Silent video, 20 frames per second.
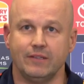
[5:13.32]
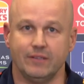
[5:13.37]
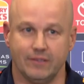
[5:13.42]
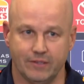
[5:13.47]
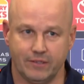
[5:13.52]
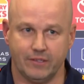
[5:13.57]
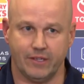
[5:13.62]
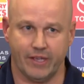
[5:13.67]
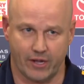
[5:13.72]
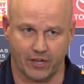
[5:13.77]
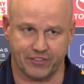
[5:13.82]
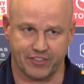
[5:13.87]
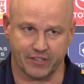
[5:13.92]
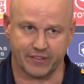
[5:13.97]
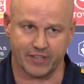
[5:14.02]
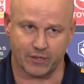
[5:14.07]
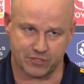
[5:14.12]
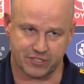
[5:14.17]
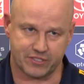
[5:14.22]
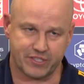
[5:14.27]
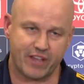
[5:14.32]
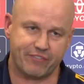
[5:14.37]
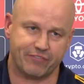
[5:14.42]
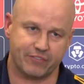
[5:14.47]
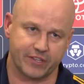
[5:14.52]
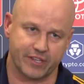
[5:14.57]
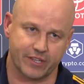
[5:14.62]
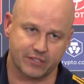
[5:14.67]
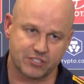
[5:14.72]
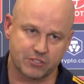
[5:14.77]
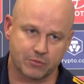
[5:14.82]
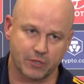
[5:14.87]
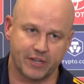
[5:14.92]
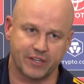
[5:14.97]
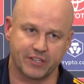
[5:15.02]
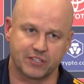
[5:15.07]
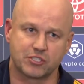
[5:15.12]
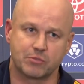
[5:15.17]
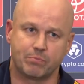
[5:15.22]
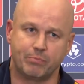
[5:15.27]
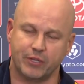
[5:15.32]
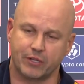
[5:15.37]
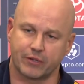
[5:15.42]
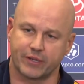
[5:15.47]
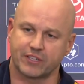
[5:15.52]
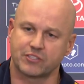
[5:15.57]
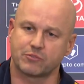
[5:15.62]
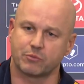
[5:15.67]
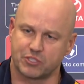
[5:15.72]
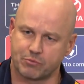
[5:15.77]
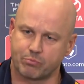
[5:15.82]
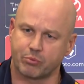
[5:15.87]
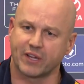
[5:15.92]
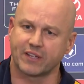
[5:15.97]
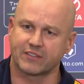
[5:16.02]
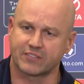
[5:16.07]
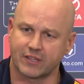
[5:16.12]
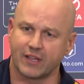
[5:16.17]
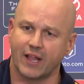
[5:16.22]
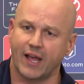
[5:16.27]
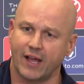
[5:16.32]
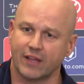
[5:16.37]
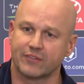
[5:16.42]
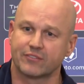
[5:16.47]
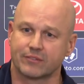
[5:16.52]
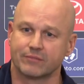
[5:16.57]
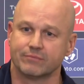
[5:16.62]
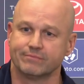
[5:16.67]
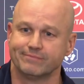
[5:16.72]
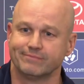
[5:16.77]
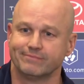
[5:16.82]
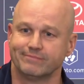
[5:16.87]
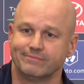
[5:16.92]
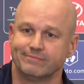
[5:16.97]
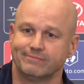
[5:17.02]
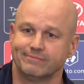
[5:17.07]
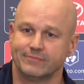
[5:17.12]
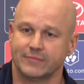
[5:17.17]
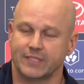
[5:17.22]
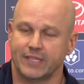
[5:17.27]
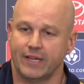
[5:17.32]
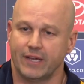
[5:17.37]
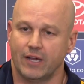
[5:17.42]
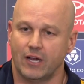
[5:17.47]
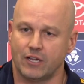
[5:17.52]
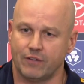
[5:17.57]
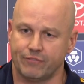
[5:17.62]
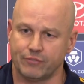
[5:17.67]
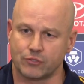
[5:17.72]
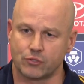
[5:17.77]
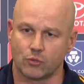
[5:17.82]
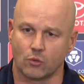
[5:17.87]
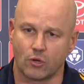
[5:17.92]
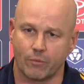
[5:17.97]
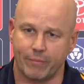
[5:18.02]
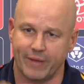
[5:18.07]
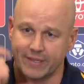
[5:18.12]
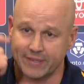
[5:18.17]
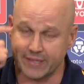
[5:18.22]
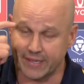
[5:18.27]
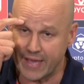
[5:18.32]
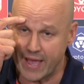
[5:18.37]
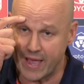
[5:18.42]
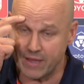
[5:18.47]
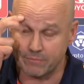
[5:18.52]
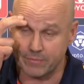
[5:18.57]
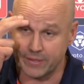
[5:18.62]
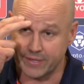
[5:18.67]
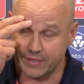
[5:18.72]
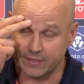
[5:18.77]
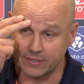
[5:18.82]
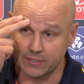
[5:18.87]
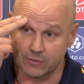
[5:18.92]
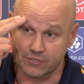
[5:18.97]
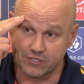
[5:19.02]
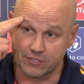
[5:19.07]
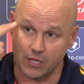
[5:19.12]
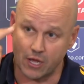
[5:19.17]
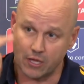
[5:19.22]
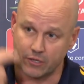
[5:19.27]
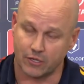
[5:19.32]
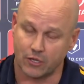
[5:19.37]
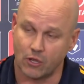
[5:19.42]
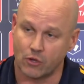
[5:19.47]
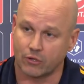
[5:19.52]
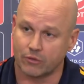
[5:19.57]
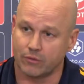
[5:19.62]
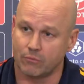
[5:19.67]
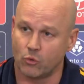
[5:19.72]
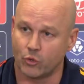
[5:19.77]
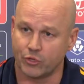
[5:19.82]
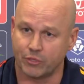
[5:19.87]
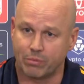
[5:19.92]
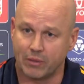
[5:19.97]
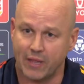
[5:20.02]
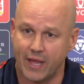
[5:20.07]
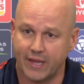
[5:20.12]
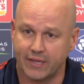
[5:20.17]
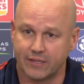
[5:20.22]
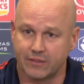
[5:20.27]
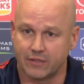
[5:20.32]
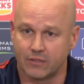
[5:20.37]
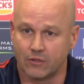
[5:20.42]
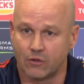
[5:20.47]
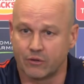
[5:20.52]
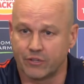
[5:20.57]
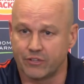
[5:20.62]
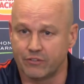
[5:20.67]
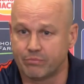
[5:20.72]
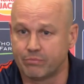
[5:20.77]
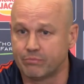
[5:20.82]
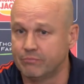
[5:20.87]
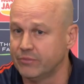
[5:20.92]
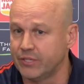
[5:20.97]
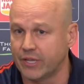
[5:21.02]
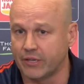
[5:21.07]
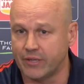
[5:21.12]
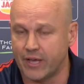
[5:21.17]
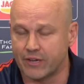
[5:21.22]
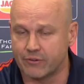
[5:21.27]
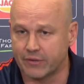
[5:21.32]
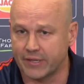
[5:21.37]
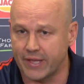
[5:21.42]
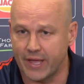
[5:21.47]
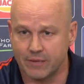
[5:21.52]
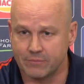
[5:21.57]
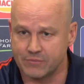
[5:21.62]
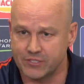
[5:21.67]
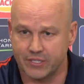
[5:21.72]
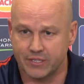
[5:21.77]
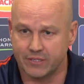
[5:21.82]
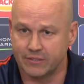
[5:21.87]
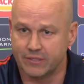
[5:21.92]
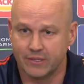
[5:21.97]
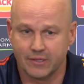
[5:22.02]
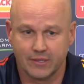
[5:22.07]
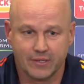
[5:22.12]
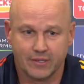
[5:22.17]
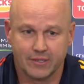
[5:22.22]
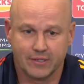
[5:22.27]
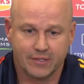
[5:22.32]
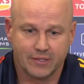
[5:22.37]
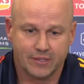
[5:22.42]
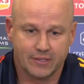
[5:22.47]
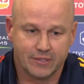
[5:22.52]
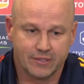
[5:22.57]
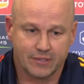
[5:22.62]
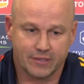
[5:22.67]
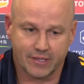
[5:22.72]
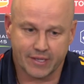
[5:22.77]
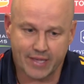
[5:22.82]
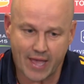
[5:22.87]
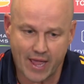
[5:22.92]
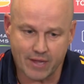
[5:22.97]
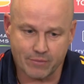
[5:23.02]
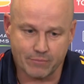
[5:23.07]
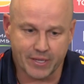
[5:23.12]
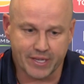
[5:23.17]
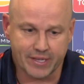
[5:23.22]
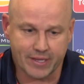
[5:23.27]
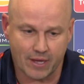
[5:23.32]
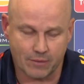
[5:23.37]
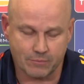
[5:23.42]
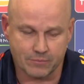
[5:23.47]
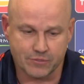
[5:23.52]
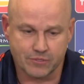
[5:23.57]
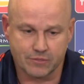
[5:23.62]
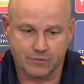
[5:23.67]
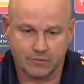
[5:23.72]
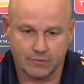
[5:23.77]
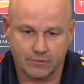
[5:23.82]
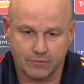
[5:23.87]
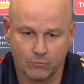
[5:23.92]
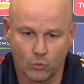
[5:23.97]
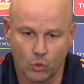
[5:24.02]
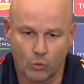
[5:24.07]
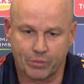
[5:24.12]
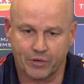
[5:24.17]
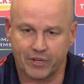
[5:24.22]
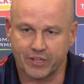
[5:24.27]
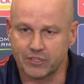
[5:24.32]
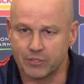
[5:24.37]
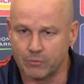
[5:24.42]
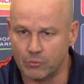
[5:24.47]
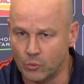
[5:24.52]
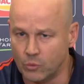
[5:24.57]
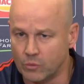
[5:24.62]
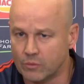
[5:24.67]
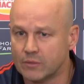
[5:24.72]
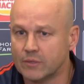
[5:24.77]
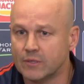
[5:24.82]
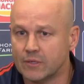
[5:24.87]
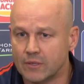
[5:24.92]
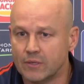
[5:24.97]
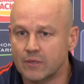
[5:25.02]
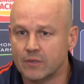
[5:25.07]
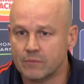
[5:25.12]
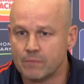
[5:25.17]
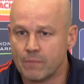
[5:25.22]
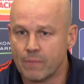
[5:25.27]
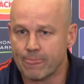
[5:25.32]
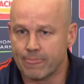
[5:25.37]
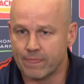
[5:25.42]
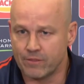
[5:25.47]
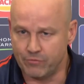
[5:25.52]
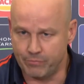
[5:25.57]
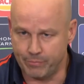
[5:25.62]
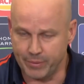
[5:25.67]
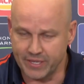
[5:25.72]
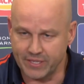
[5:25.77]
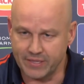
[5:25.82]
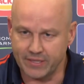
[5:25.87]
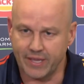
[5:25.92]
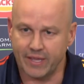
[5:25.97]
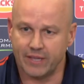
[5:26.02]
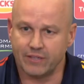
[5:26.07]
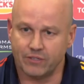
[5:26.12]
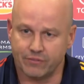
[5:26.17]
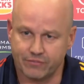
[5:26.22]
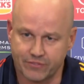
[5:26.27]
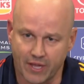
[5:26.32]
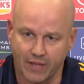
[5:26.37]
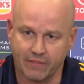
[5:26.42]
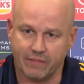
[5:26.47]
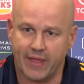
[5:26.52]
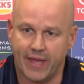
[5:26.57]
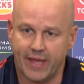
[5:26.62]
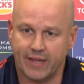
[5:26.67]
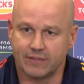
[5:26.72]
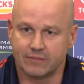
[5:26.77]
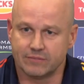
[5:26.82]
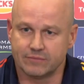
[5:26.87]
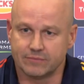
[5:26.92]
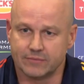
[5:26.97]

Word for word: Yeah, I think there was definitely a, an experience which brings class. Yeah, I often talk about the game being a little slow. The, long, the more you play, the longer you've, you know, 100 games in, the game becomes more predictable. You've been there, you've done that.